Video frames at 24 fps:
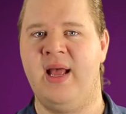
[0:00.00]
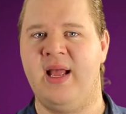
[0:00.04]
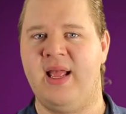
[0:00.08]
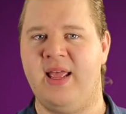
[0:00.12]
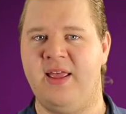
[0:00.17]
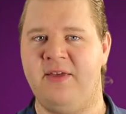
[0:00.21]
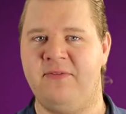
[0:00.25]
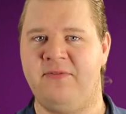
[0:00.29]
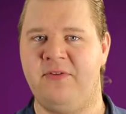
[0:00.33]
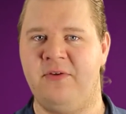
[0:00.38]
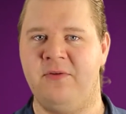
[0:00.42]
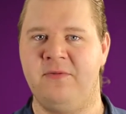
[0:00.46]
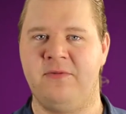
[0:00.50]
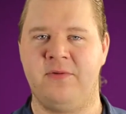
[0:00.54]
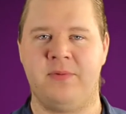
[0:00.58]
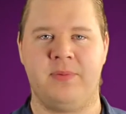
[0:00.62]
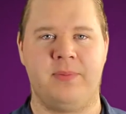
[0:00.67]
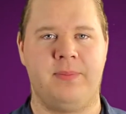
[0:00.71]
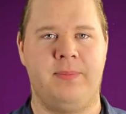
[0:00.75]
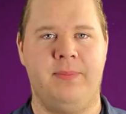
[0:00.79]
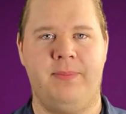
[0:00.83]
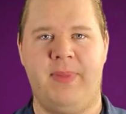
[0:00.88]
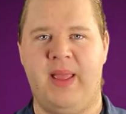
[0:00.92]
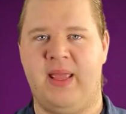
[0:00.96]
If you're
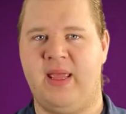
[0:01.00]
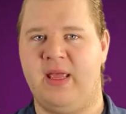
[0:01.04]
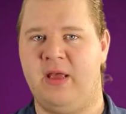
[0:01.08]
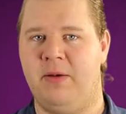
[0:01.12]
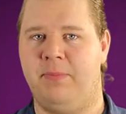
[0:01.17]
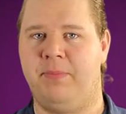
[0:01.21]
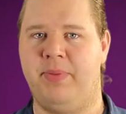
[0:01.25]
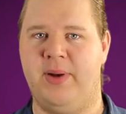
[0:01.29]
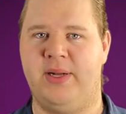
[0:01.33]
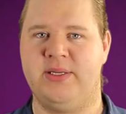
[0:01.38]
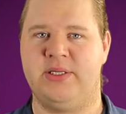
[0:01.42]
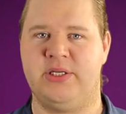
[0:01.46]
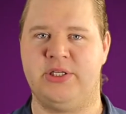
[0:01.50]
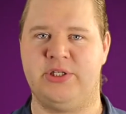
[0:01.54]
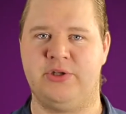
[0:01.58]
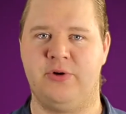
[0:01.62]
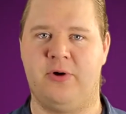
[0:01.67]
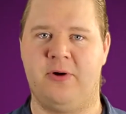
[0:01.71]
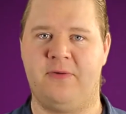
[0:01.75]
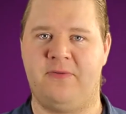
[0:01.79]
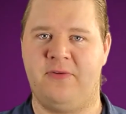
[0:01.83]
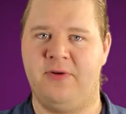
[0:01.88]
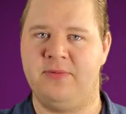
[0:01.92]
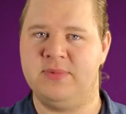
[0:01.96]
making a bunch of
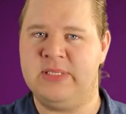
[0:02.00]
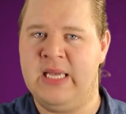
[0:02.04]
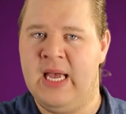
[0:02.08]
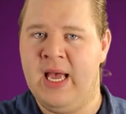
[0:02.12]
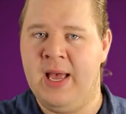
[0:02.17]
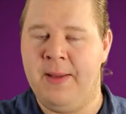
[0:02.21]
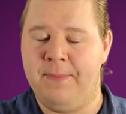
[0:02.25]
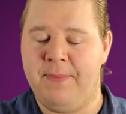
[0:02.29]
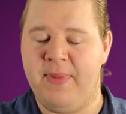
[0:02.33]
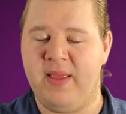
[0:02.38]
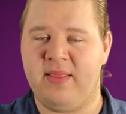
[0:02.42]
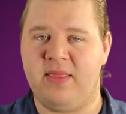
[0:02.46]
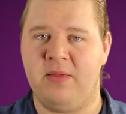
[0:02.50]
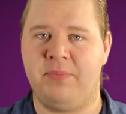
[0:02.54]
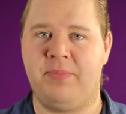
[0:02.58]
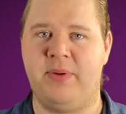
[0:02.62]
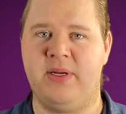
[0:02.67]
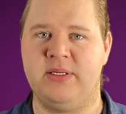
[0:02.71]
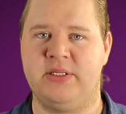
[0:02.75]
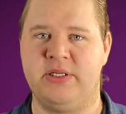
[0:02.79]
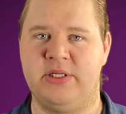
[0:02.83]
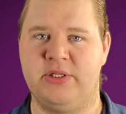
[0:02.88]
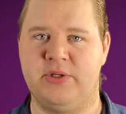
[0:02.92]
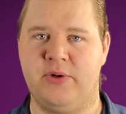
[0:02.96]
short films, make the
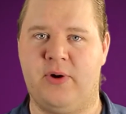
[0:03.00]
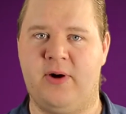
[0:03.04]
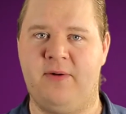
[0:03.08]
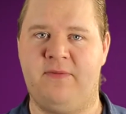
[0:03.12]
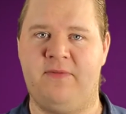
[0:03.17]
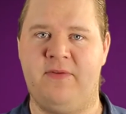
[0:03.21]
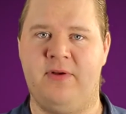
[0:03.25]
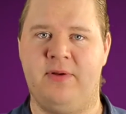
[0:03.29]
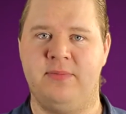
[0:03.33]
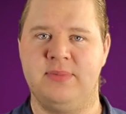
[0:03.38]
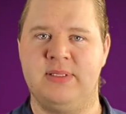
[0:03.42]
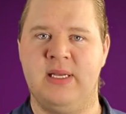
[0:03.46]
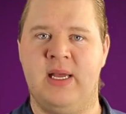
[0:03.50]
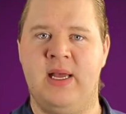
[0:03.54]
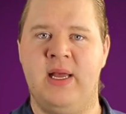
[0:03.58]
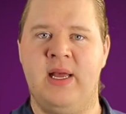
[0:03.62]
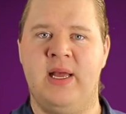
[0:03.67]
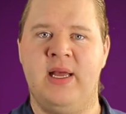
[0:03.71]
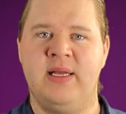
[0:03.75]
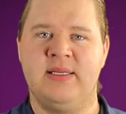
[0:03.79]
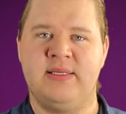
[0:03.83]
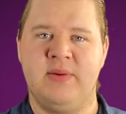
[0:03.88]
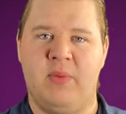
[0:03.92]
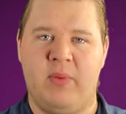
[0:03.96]
bunch of short films,
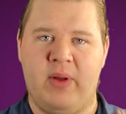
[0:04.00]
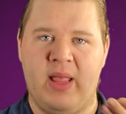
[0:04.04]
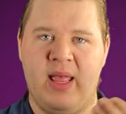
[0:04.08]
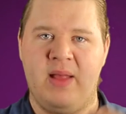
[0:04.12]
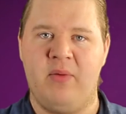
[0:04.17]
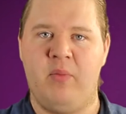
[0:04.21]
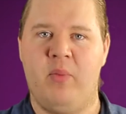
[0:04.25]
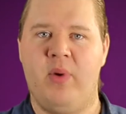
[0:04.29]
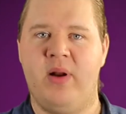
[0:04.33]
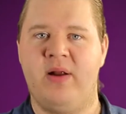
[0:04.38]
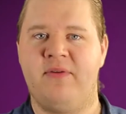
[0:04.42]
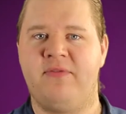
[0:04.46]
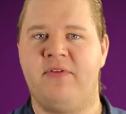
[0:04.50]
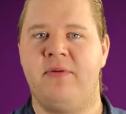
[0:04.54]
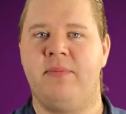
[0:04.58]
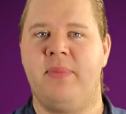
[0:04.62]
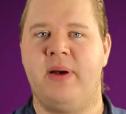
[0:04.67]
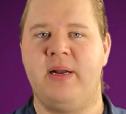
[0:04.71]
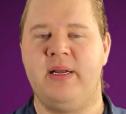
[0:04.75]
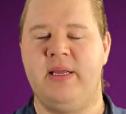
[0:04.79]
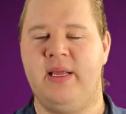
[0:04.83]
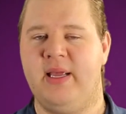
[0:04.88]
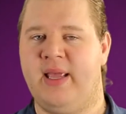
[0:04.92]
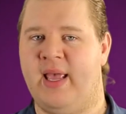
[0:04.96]
get whatever
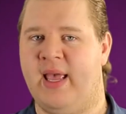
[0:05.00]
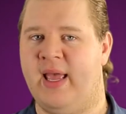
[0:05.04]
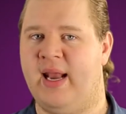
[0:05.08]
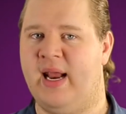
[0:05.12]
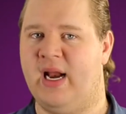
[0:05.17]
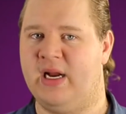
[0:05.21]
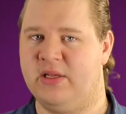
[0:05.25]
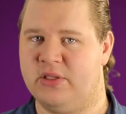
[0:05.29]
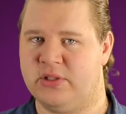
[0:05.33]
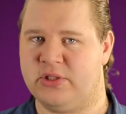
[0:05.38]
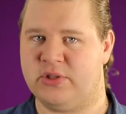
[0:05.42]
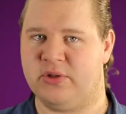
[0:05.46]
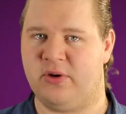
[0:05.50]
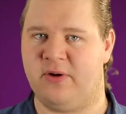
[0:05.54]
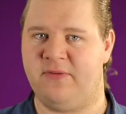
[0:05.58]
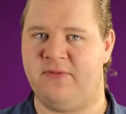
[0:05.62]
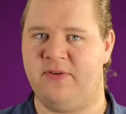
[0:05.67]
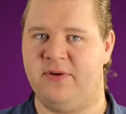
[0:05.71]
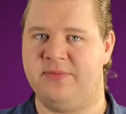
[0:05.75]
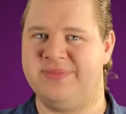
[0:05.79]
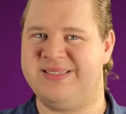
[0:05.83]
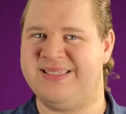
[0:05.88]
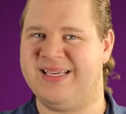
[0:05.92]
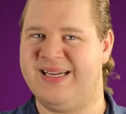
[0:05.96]
money you can out of the short
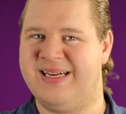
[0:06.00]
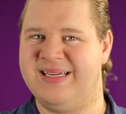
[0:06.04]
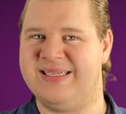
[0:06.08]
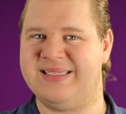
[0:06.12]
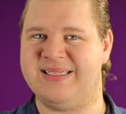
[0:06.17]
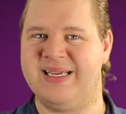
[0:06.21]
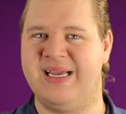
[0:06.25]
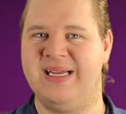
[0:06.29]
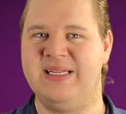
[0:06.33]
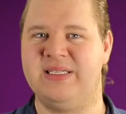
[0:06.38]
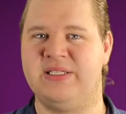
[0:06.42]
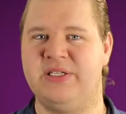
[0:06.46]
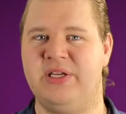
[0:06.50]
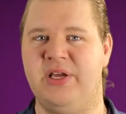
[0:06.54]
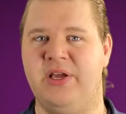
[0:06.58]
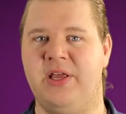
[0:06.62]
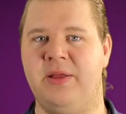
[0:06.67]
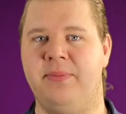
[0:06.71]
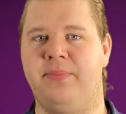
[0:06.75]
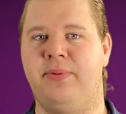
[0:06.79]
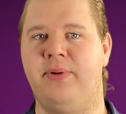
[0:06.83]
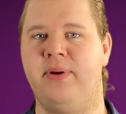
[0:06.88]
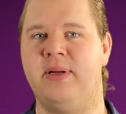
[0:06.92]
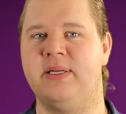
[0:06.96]
films, set it aside so you
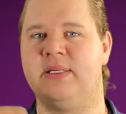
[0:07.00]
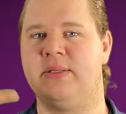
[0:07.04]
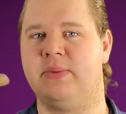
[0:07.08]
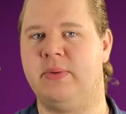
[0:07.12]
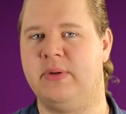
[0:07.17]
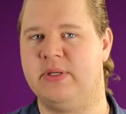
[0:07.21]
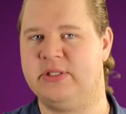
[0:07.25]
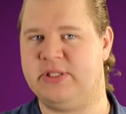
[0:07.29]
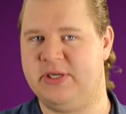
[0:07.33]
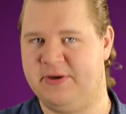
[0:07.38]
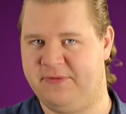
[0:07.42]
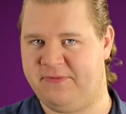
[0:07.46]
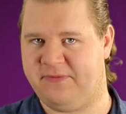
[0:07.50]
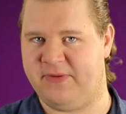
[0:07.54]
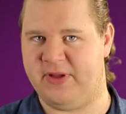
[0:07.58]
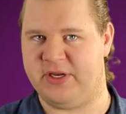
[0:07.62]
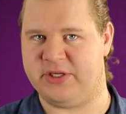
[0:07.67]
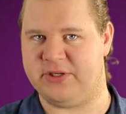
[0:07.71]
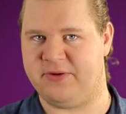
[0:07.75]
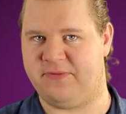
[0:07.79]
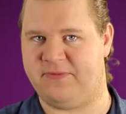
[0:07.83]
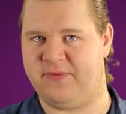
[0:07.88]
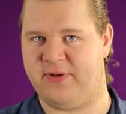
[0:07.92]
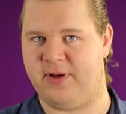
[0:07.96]
can put it towards your
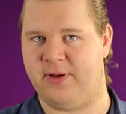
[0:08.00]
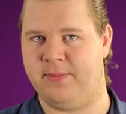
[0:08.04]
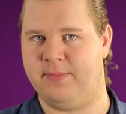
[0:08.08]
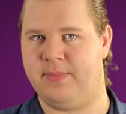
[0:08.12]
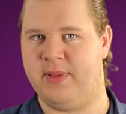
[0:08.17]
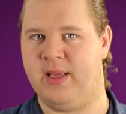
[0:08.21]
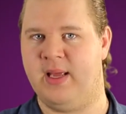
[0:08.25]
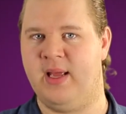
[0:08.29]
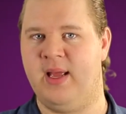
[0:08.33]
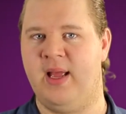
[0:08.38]
feature film.